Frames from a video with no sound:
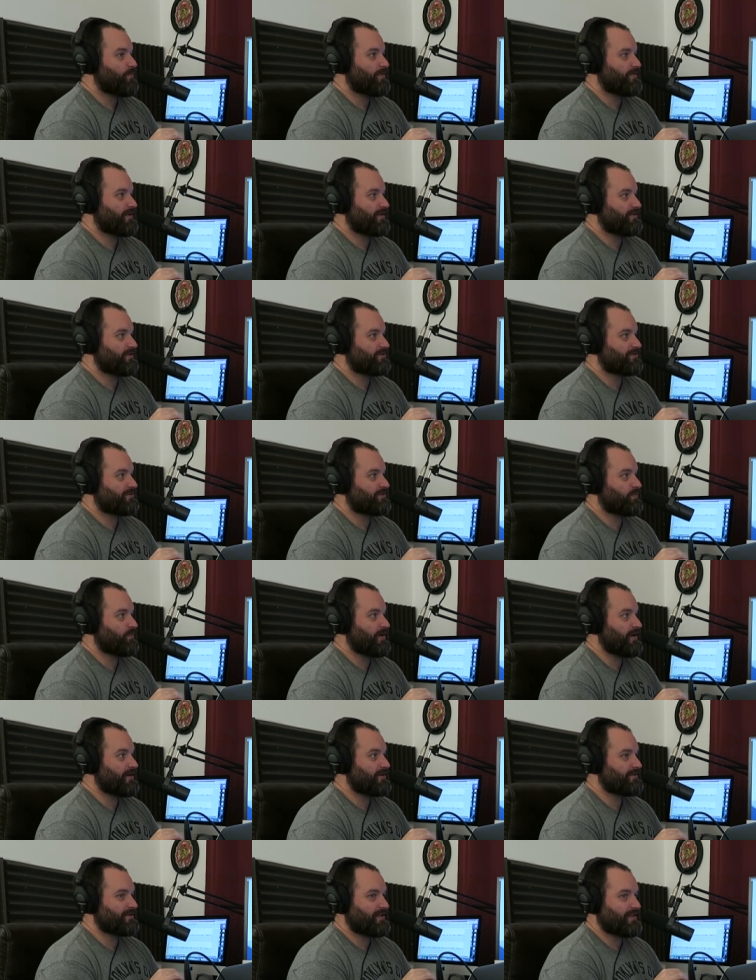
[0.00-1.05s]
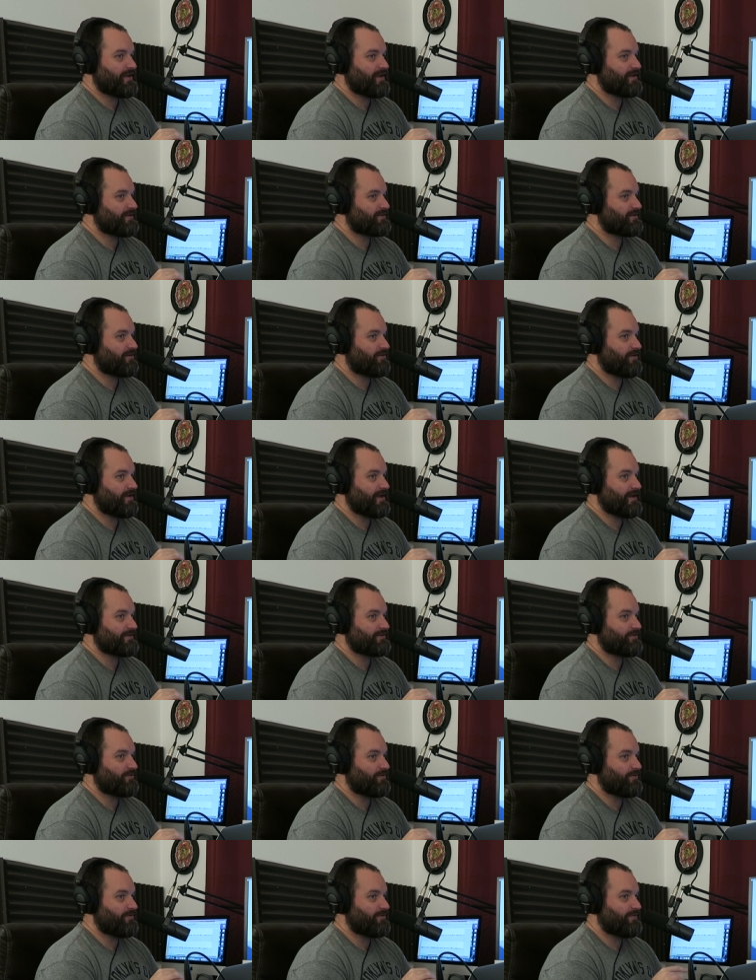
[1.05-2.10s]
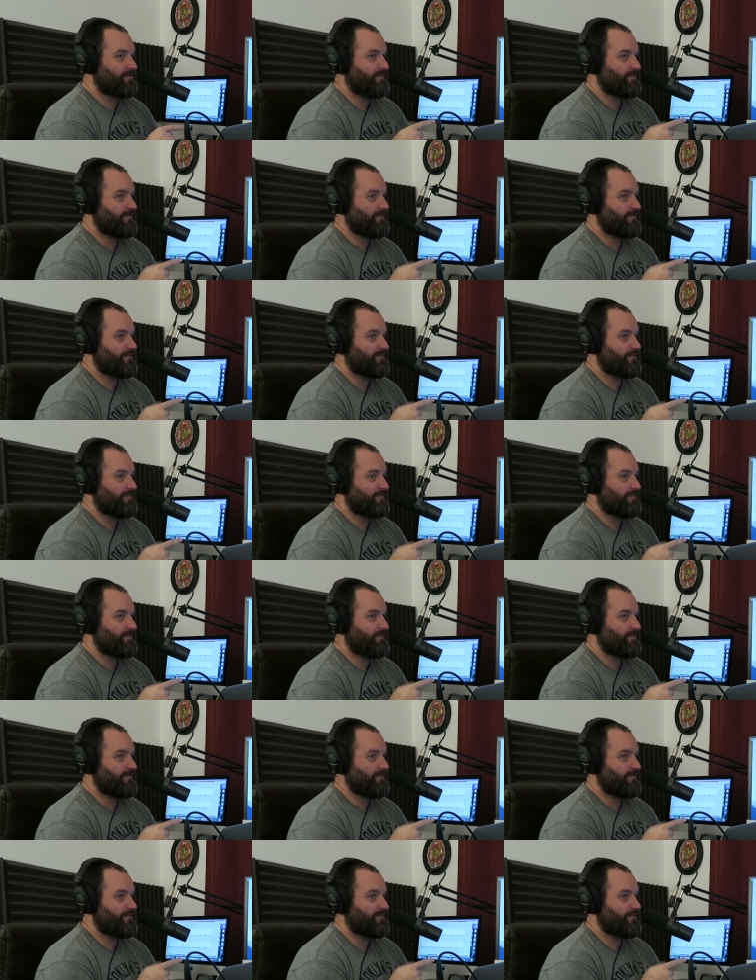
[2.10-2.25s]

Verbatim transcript: with like the sweetest, cleanest little asshole.